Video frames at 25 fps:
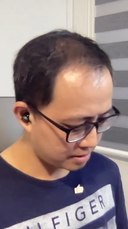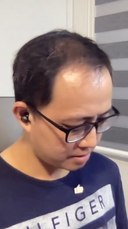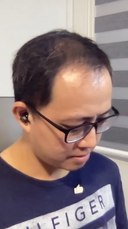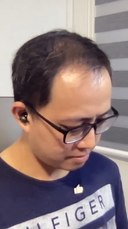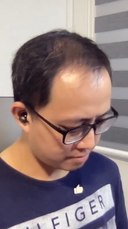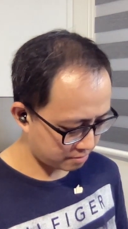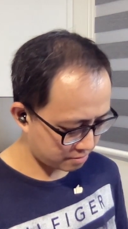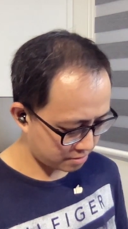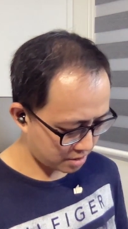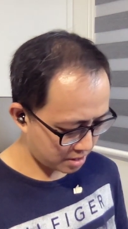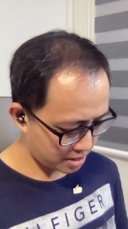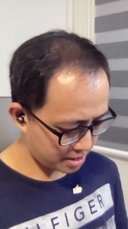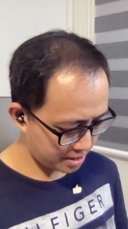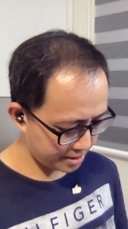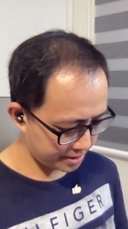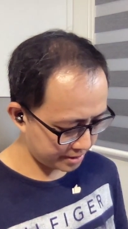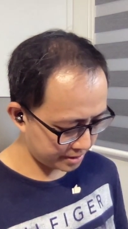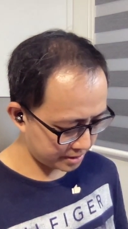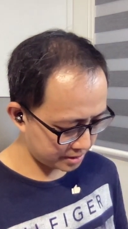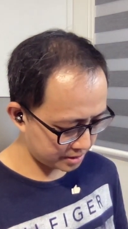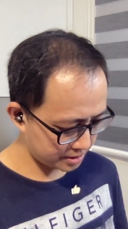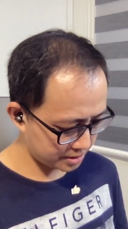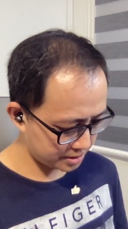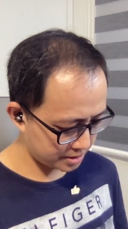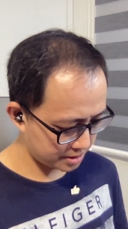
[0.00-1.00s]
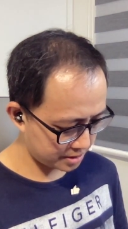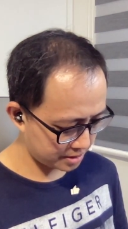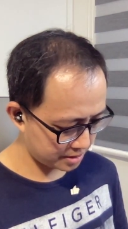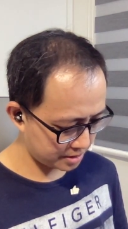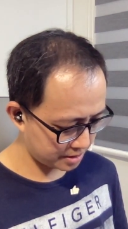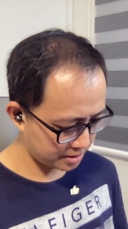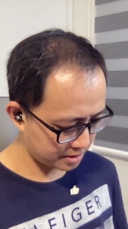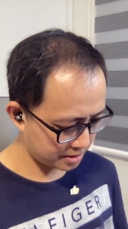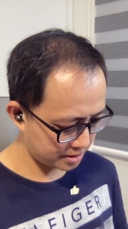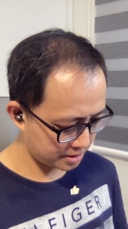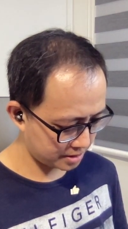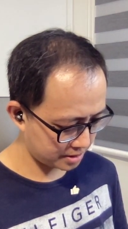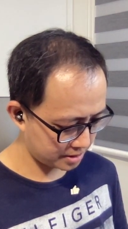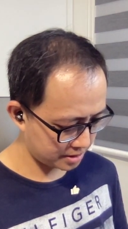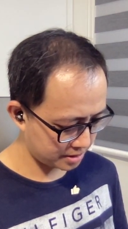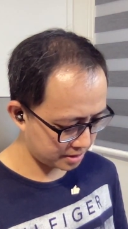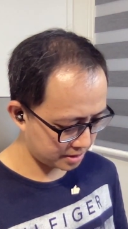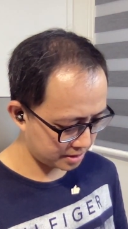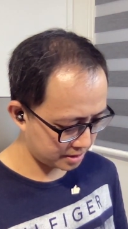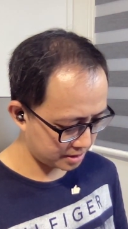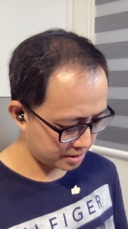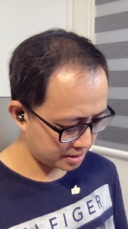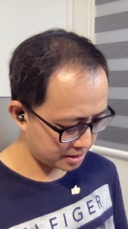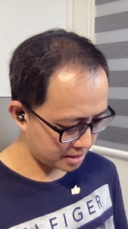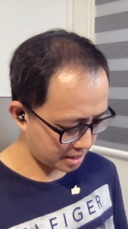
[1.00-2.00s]
Right,
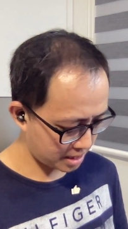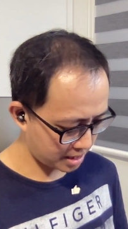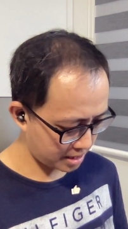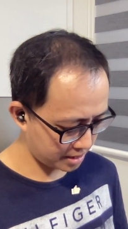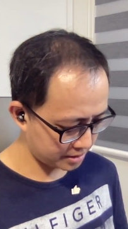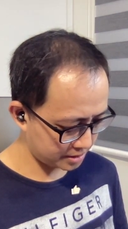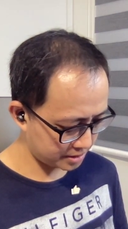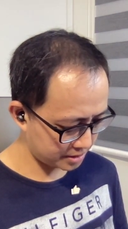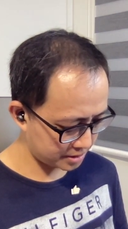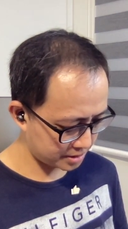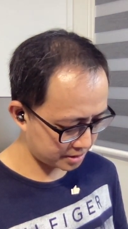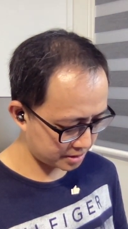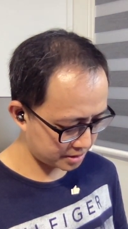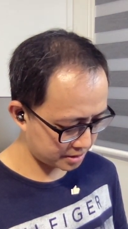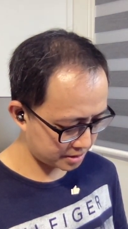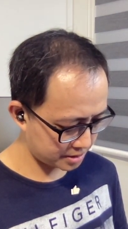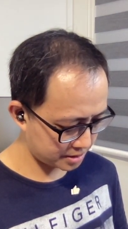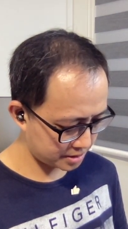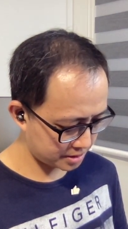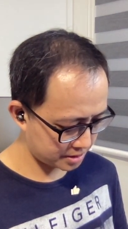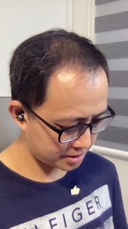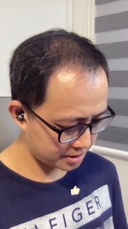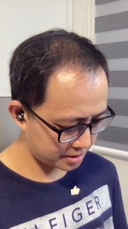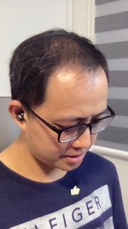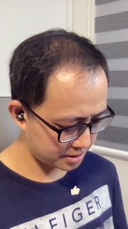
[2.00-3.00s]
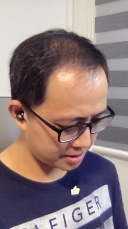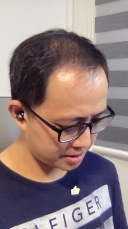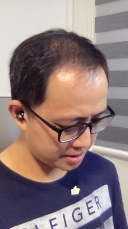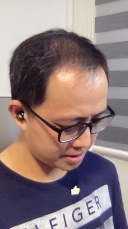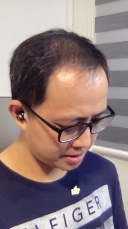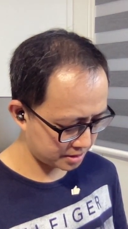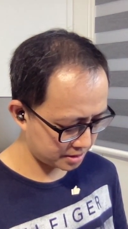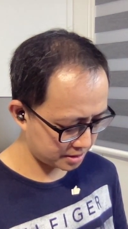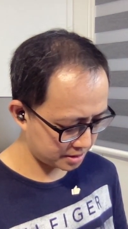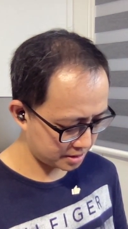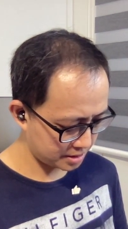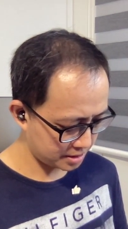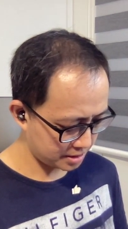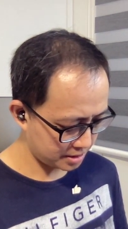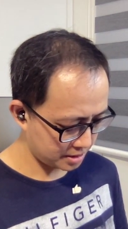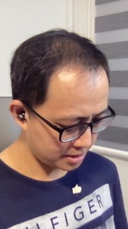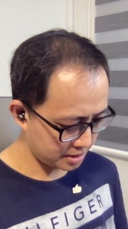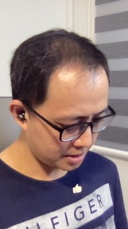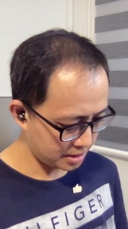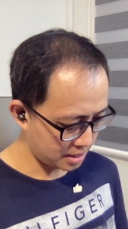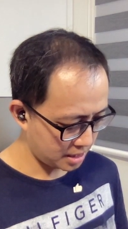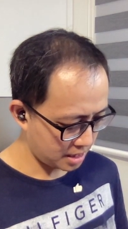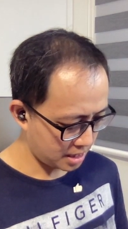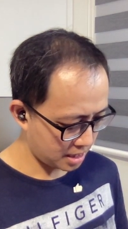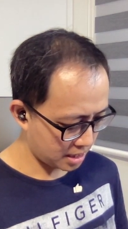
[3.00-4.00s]
nice.
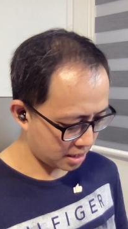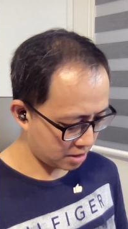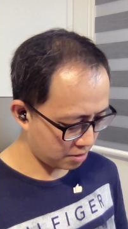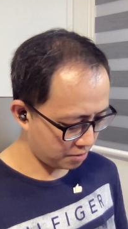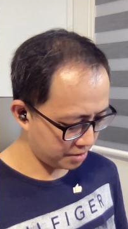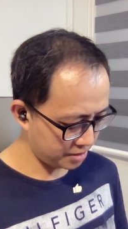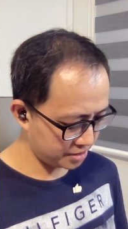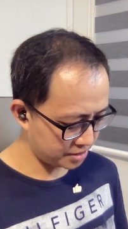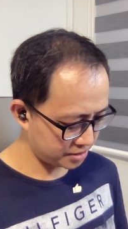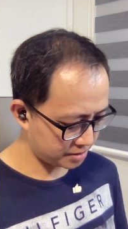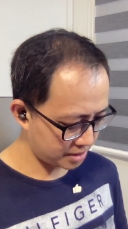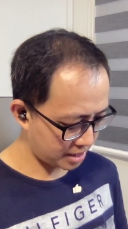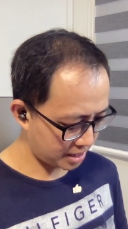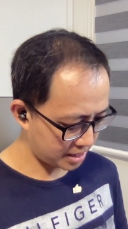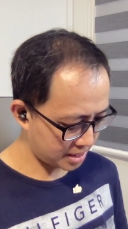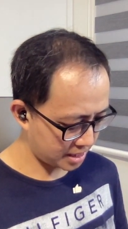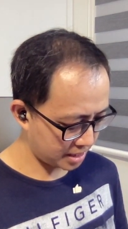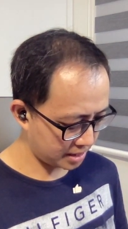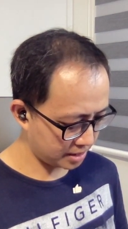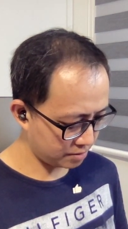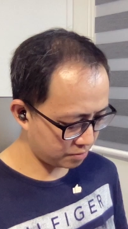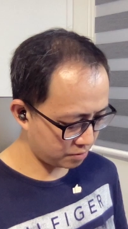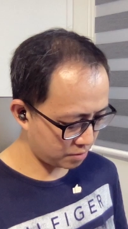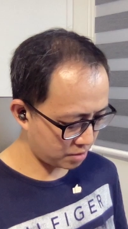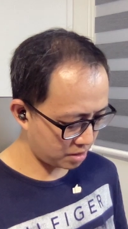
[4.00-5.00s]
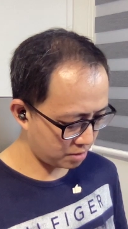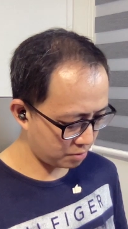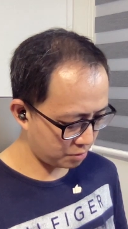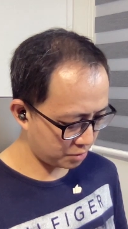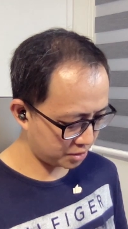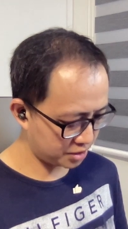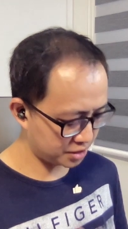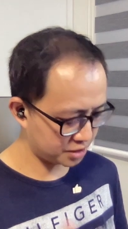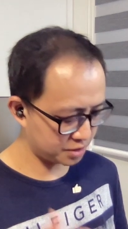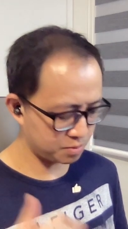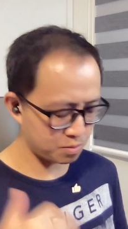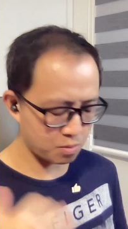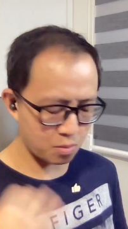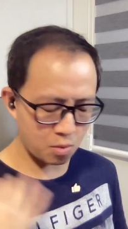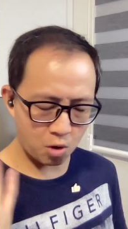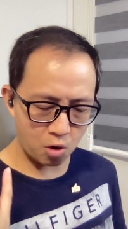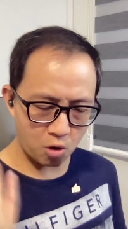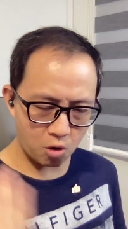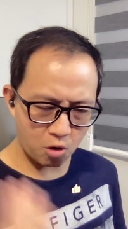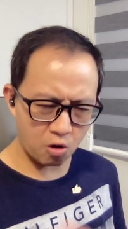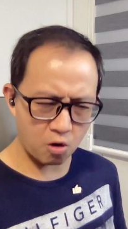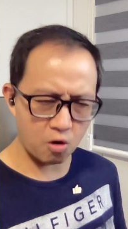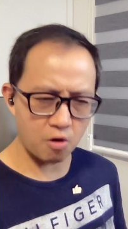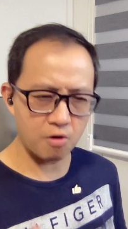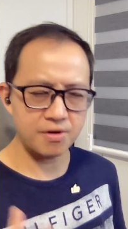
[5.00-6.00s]
Go into another one which is
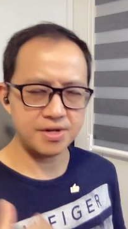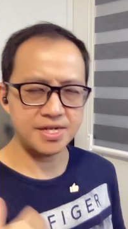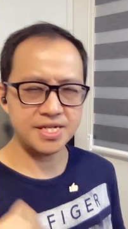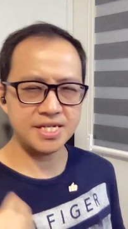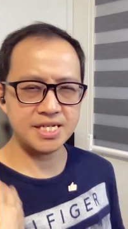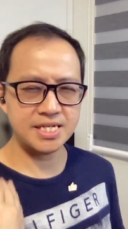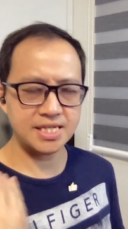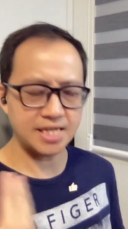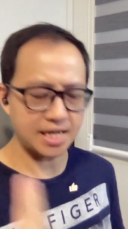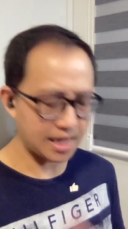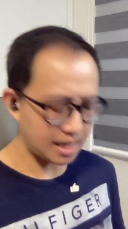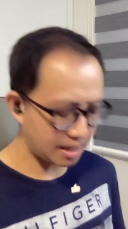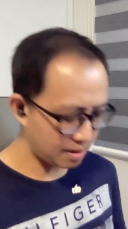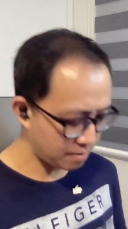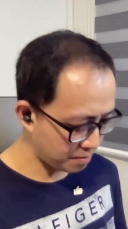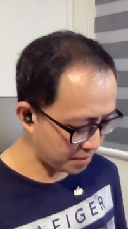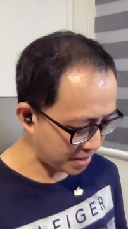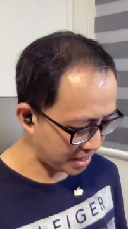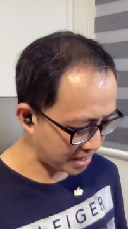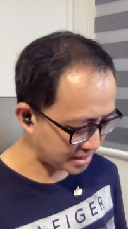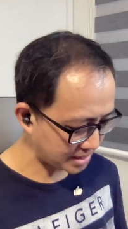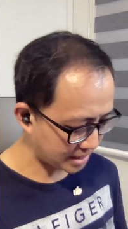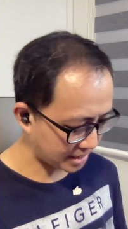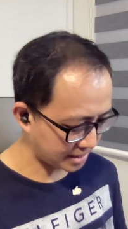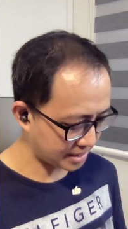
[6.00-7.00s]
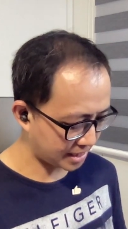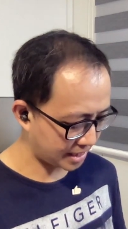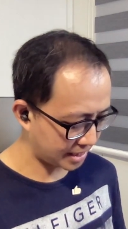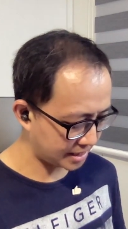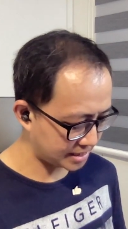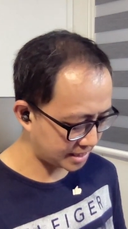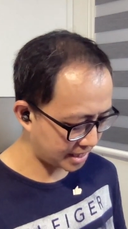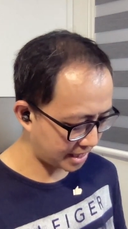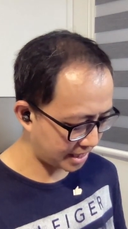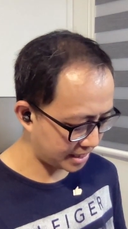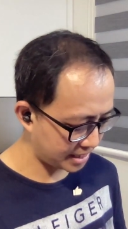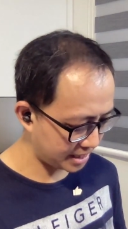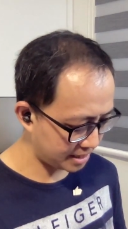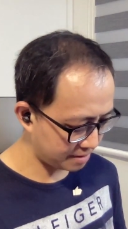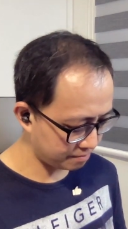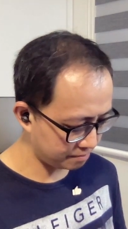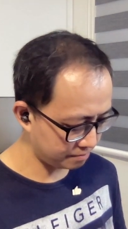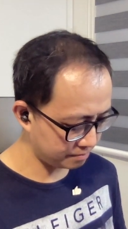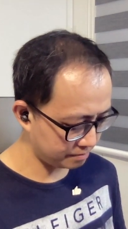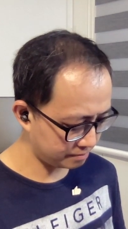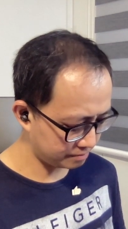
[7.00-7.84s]
more singing bass, like titanium.